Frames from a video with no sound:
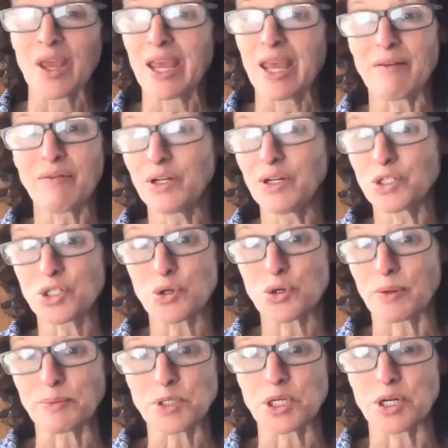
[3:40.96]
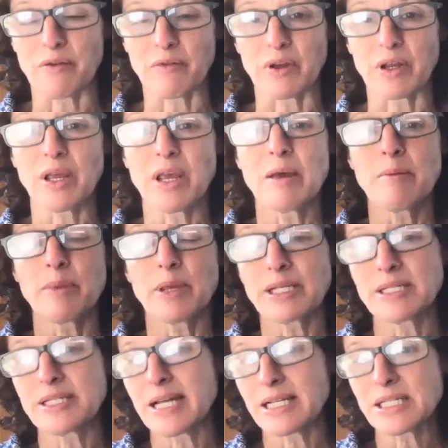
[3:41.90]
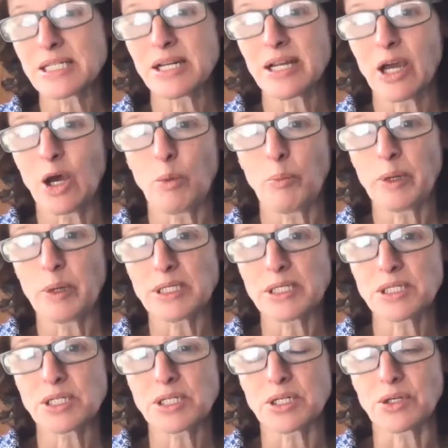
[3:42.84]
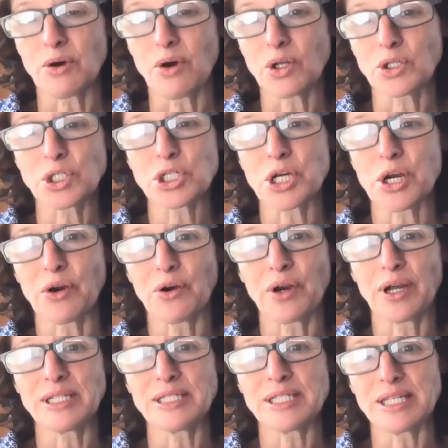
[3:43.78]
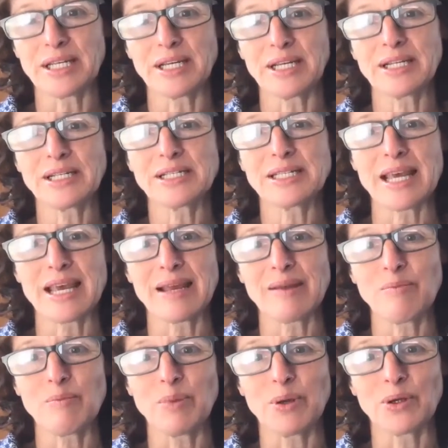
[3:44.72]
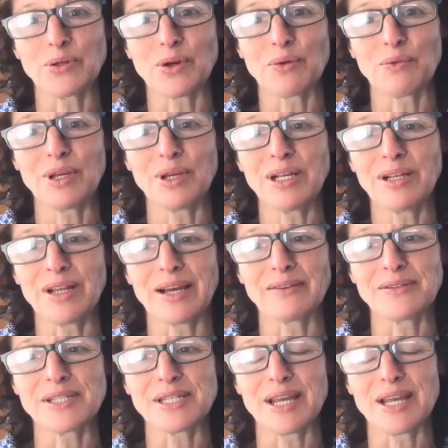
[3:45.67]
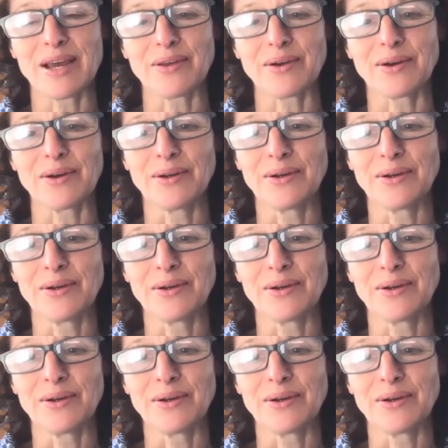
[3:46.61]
even a description of it, because that's going to help us to all share ideas and build our reading lives together.